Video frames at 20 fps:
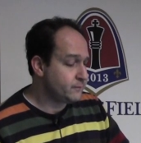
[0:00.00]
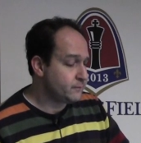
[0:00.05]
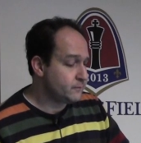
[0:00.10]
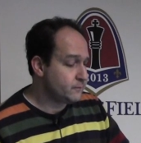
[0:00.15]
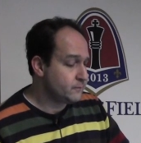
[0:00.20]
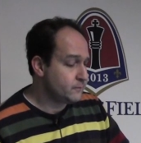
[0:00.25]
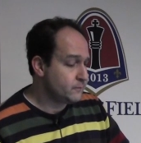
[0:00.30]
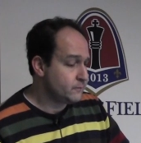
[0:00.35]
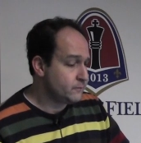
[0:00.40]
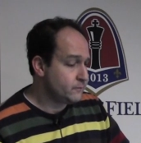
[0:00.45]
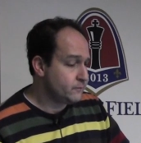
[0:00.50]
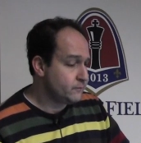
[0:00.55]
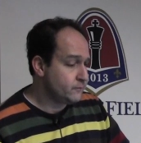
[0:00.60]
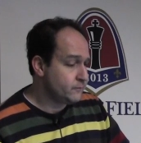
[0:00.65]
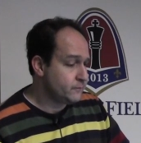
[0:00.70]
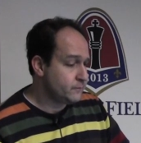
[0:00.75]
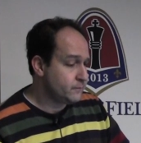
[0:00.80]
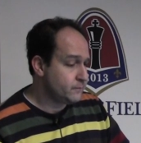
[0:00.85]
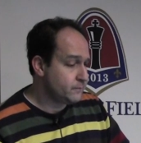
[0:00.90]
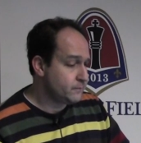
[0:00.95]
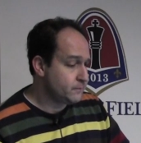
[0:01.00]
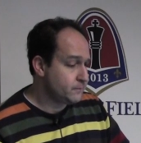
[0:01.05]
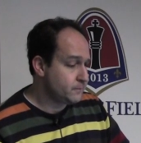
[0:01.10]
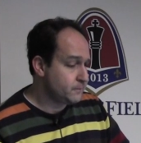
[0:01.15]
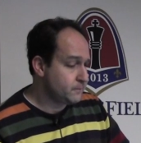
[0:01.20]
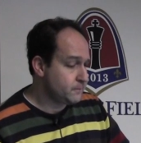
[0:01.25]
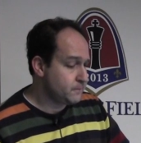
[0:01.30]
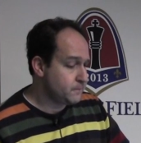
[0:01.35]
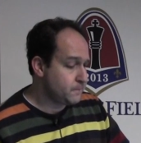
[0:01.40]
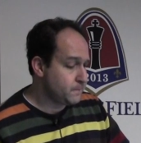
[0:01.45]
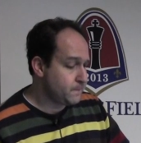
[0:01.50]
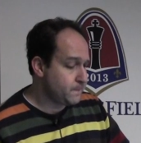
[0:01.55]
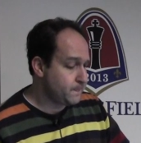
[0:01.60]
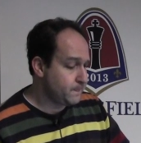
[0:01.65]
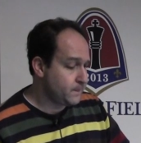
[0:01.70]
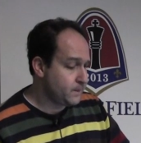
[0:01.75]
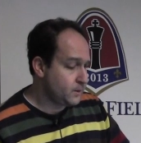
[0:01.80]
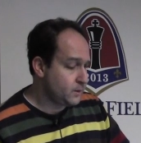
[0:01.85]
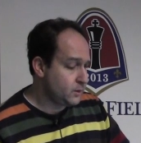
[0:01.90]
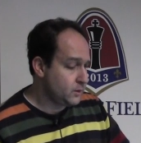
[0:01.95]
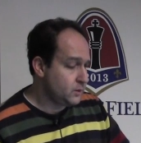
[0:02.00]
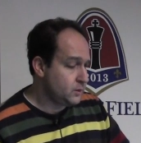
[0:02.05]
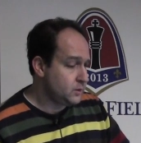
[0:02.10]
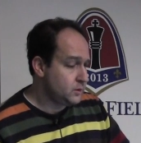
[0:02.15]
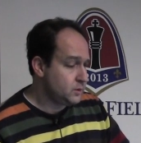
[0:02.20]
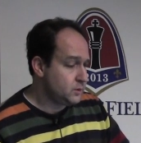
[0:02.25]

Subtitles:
Nothing is said.